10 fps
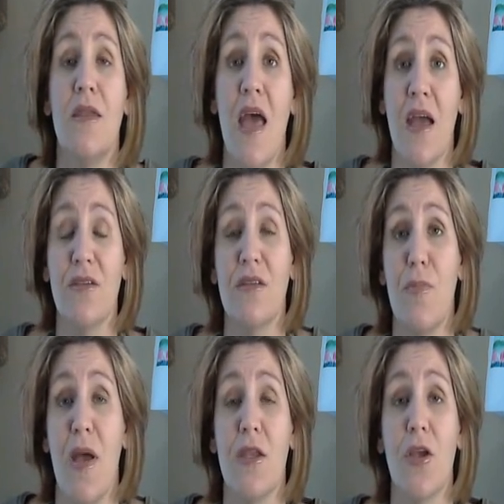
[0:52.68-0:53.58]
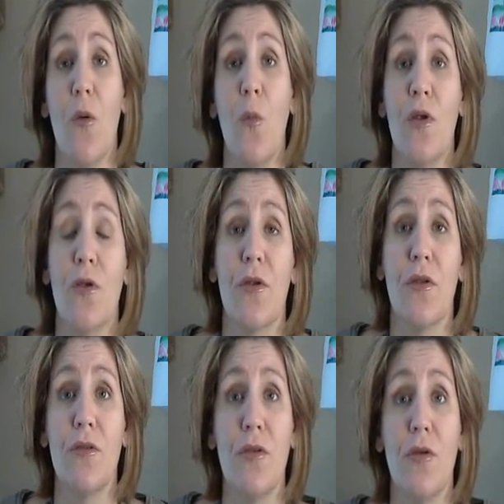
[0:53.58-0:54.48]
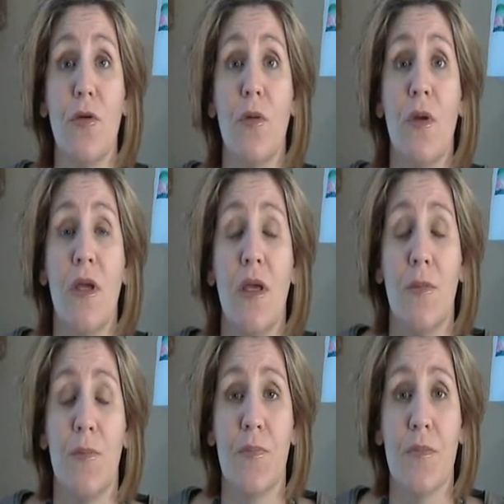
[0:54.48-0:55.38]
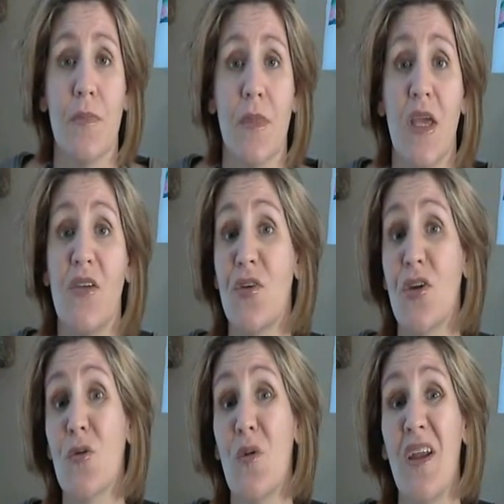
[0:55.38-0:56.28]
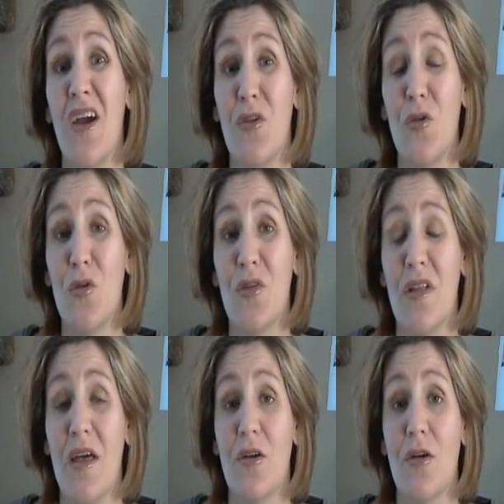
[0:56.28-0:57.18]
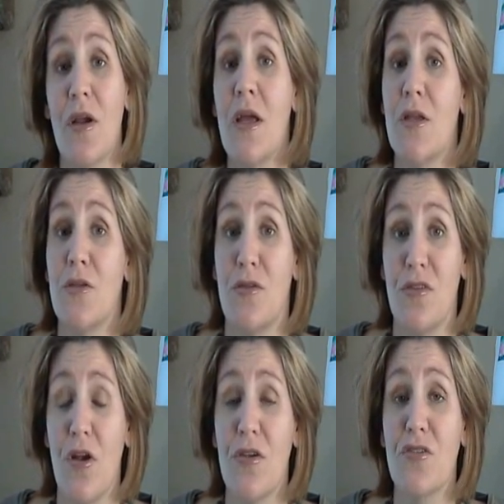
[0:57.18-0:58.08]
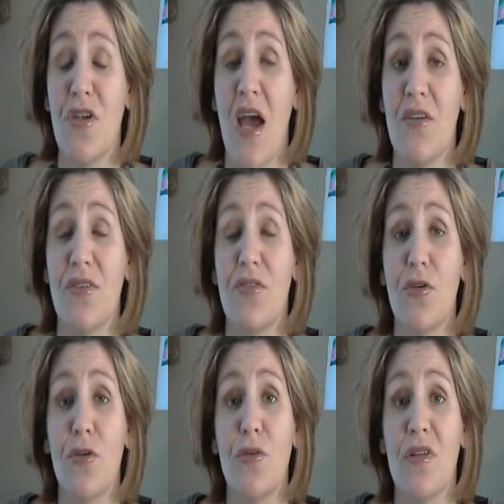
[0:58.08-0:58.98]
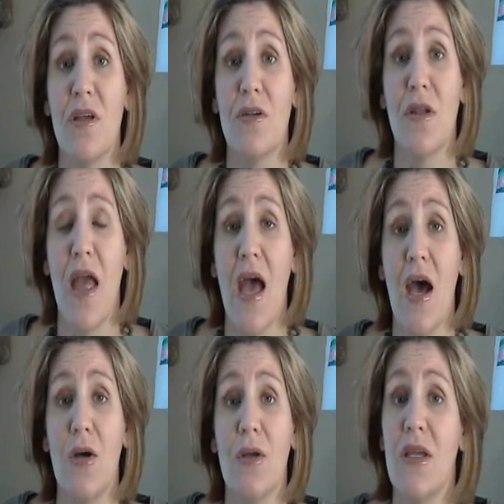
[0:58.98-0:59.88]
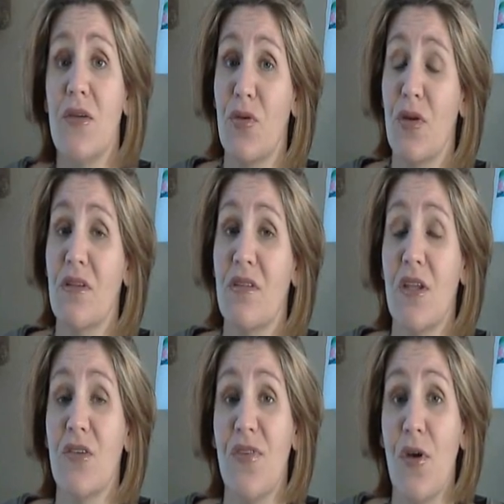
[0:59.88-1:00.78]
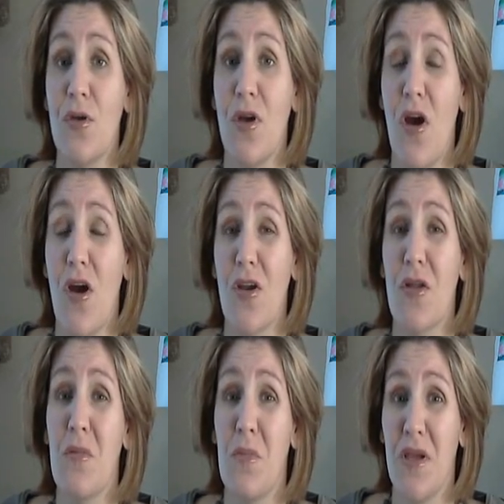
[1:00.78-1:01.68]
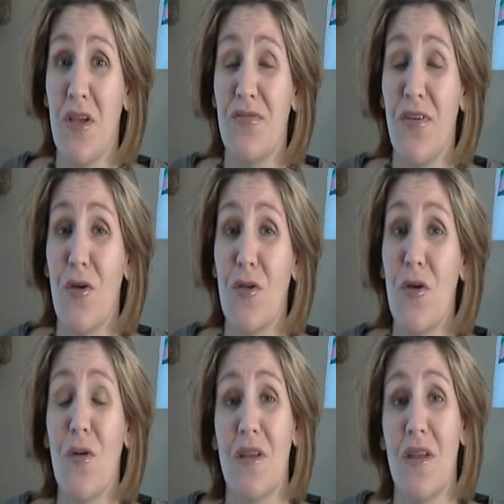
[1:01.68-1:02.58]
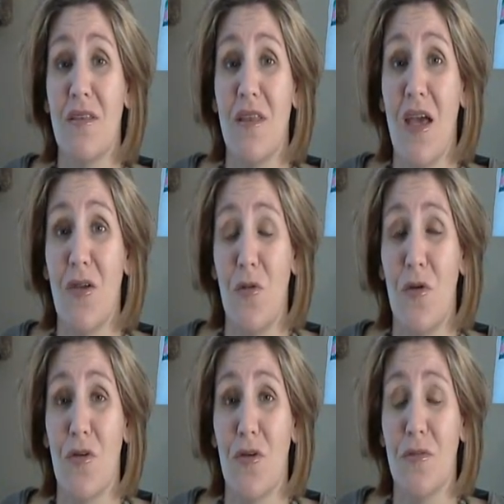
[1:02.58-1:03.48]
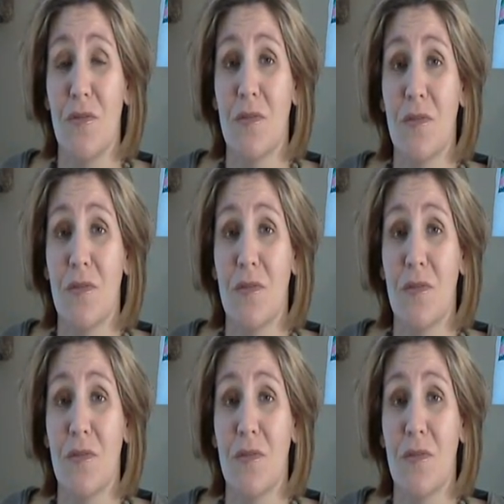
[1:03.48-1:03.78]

Next, depending on what you're going to do, if you're going to write a newsletter, start your draft of your newsletter now. If you're going to send a photo card, pick a photo and get that ordered.